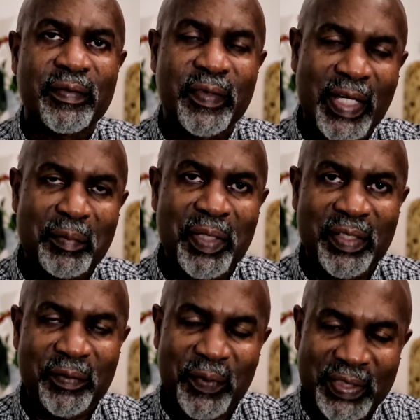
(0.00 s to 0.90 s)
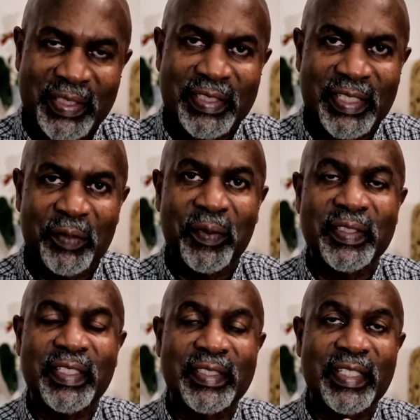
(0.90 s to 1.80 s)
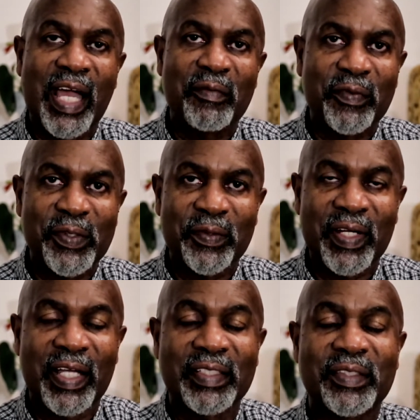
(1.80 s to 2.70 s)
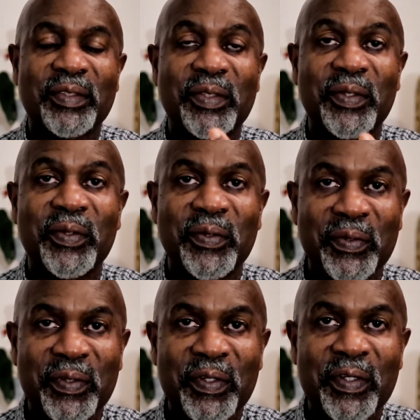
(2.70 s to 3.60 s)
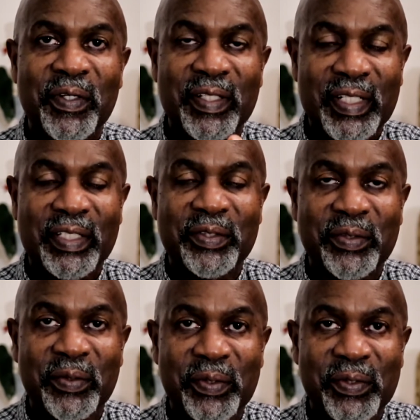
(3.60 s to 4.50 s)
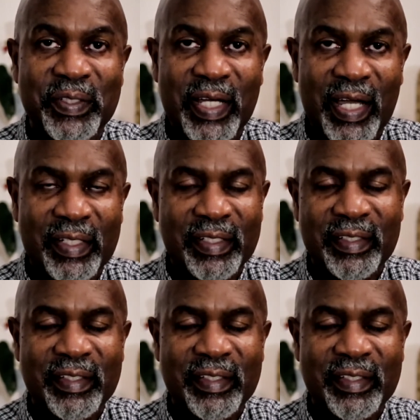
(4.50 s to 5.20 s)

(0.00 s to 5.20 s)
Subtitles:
What I mean, what she said was, it's time for you guys to get to know your dad.